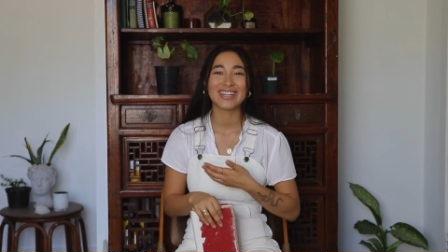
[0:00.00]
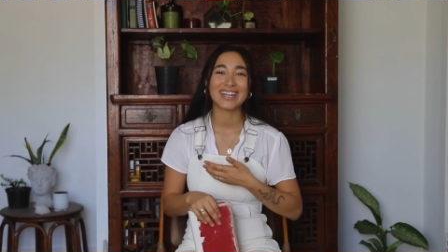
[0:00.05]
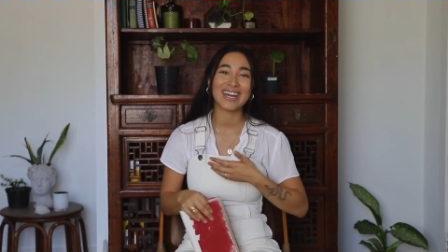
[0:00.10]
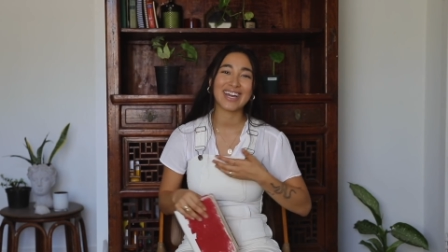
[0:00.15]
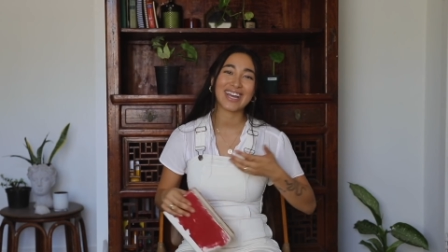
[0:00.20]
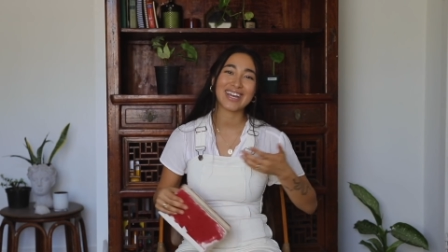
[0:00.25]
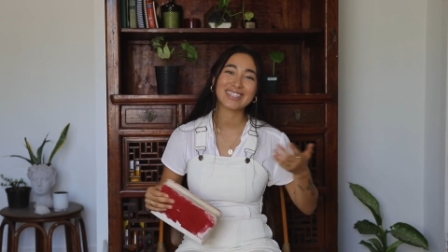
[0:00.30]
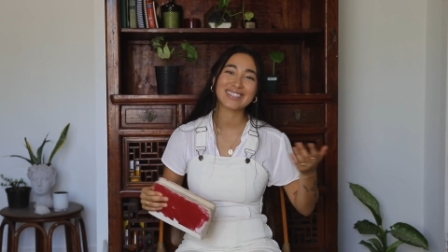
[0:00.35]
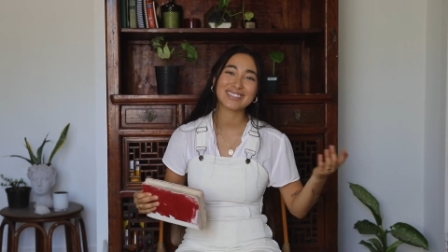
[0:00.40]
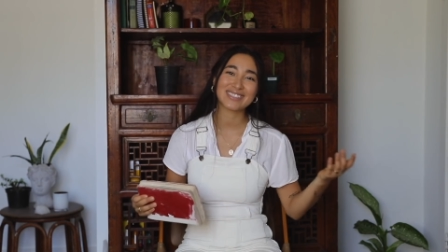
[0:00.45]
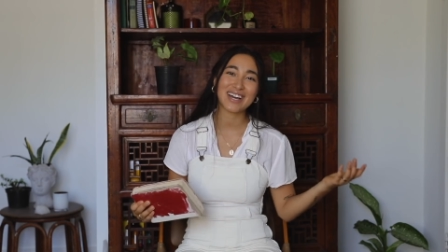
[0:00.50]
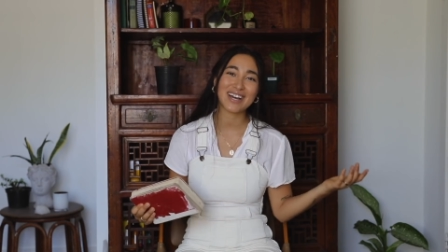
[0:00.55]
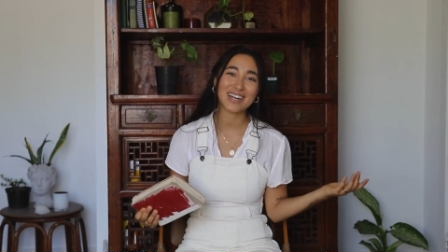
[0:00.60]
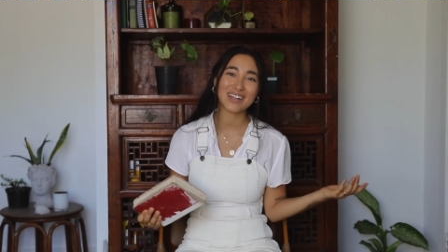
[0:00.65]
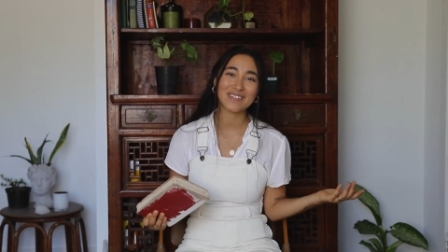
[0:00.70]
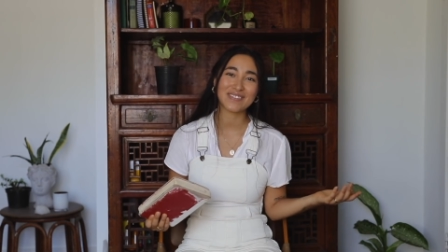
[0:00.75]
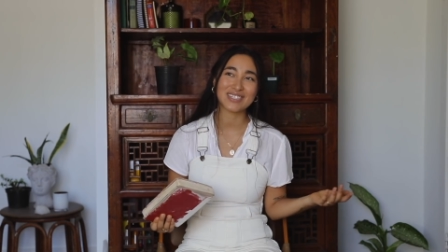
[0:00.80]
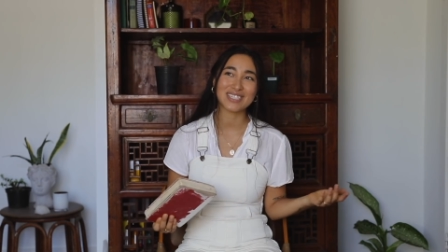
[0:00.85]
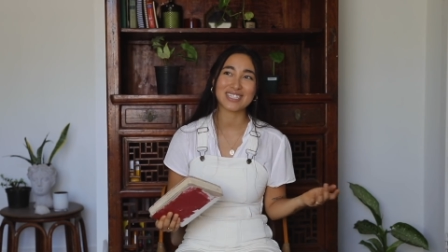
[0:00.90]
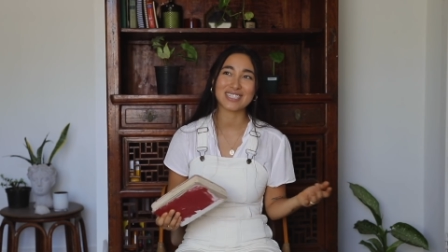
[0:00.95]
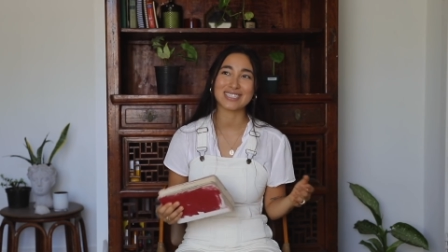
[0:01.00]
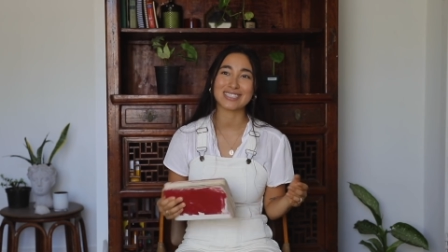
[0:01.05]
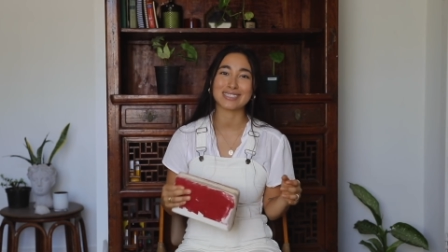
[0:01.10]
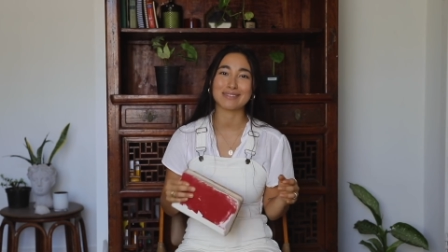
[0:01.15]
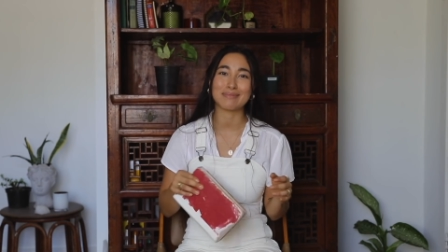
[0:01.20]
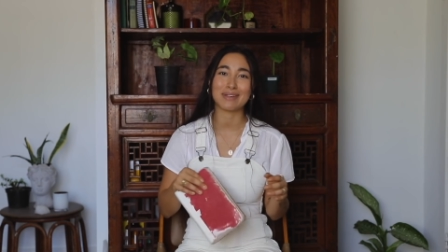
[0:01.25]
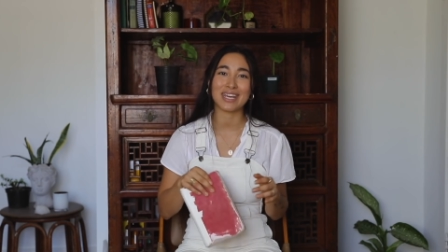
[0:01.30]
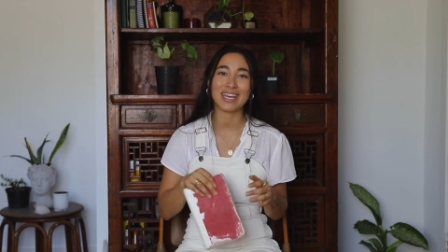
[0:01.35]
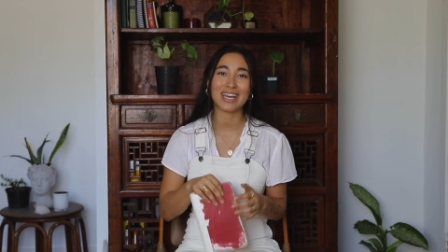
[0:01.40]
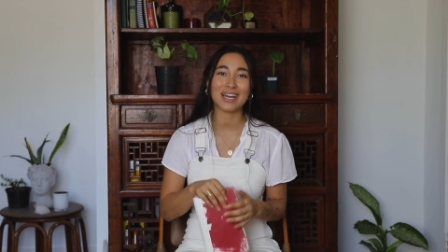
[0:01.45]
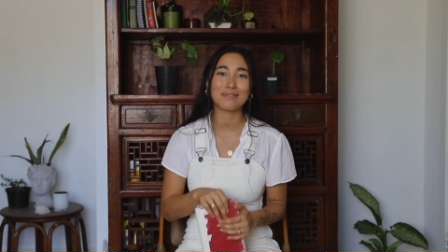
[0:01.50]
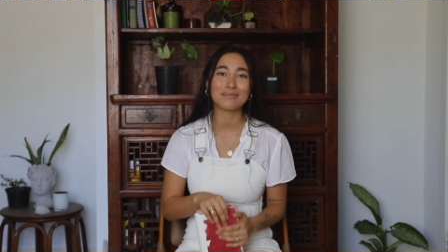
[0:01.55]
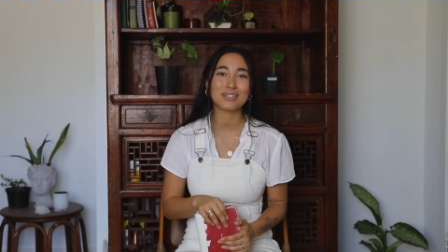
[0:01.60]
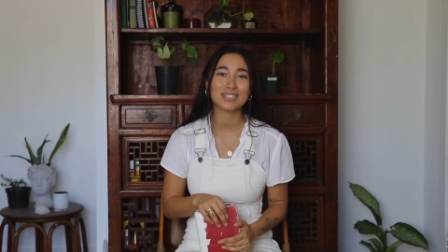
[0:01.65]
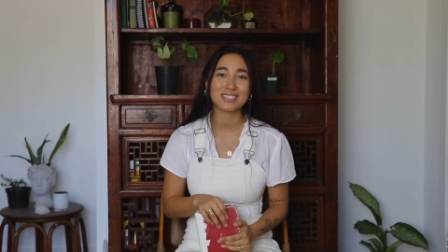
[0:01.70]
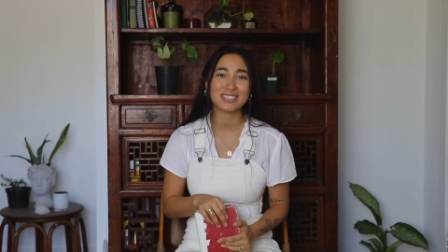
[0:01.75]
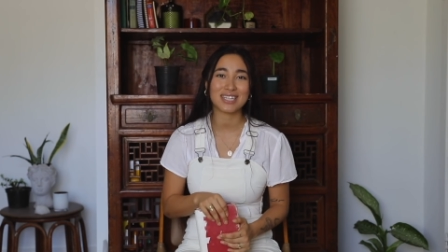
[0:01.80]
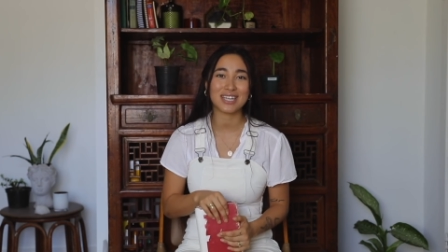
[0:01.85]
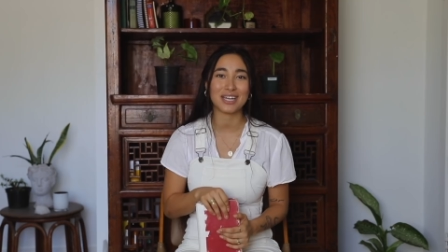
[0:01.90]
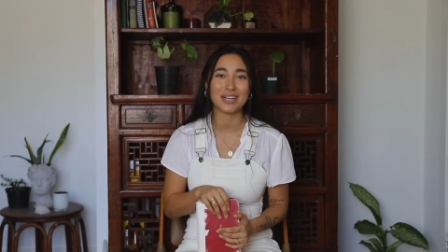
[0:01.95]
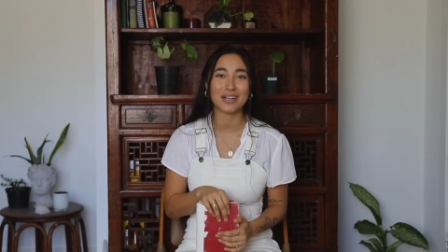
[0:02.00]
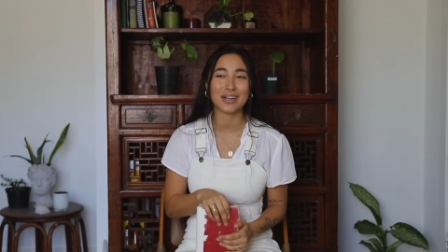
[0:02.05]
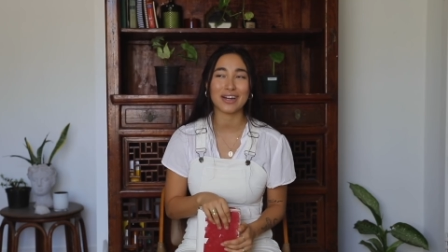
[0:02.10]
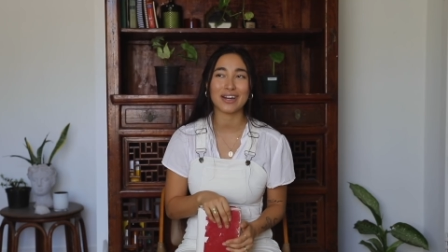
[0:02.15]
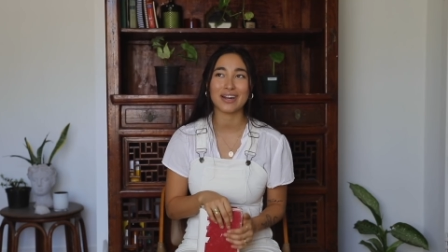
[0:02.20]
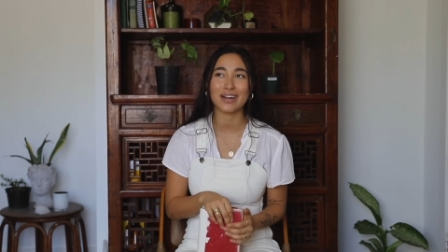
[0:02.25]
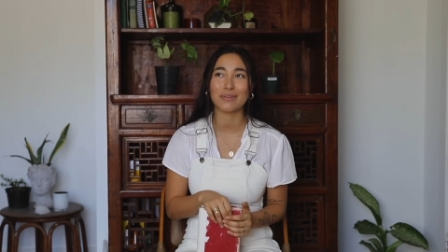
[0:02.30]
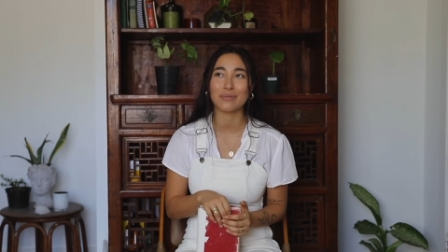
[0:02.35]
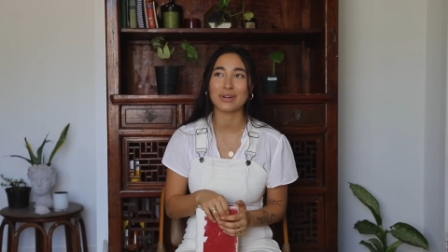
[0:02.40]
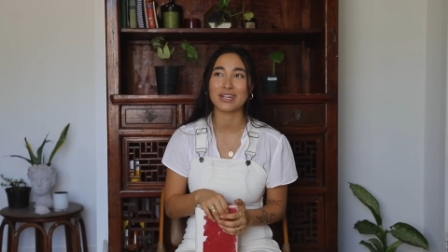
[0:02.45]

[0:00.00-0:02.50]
Like, it's not even just me. I'm just here